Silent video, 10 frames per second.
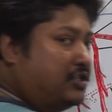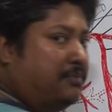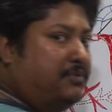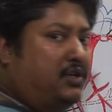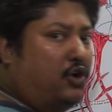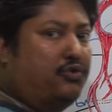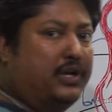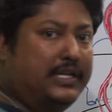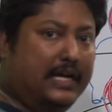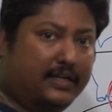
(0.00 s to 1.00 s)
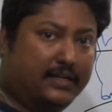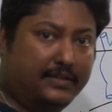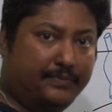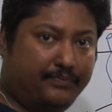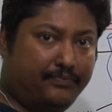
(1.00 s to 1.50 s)
of the coronary artery
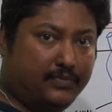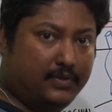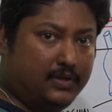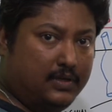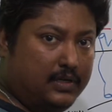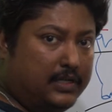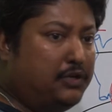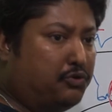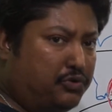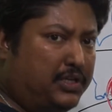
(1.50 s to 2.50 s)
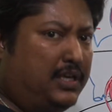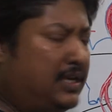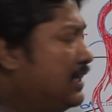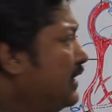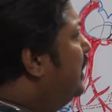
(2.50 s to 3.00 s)
due to the
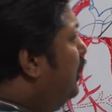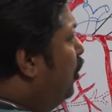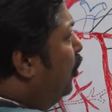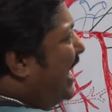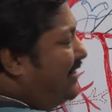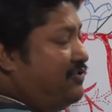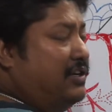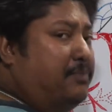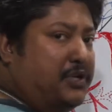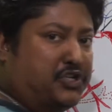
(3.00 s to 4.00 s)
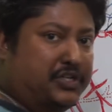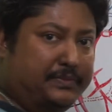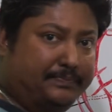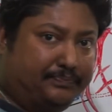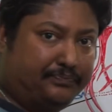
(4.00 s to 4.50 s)
low lateral pressure.
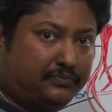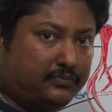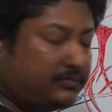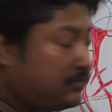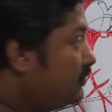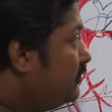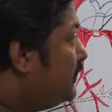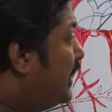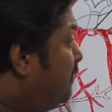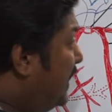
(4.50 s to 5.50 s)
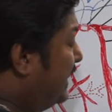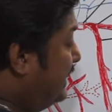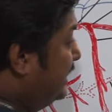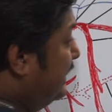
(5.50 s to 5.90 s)
But